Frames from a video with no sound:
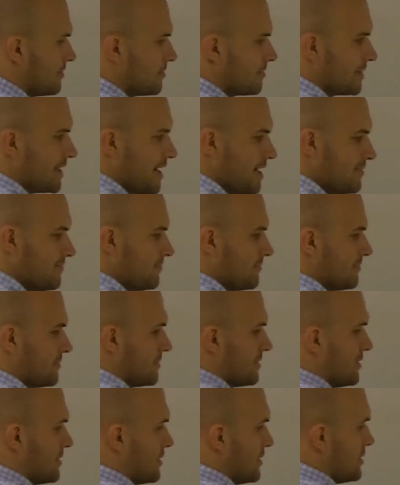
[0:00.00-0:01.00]
Okay?
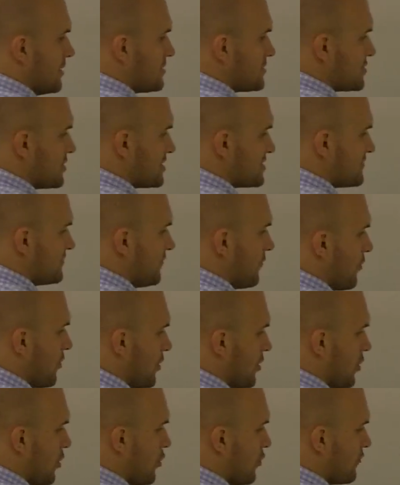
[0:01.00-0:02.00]
So it's
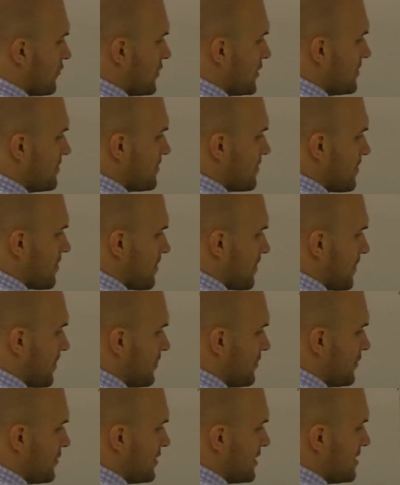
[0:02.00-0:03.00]
4 over
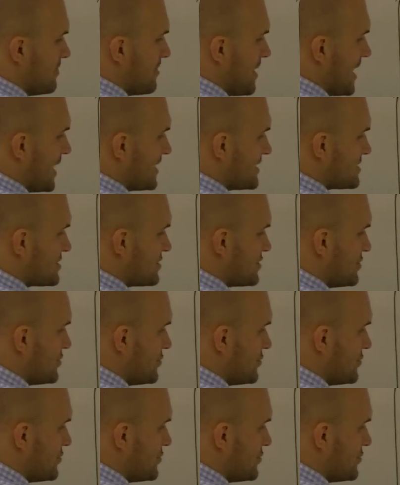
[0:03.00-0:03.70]
30 minus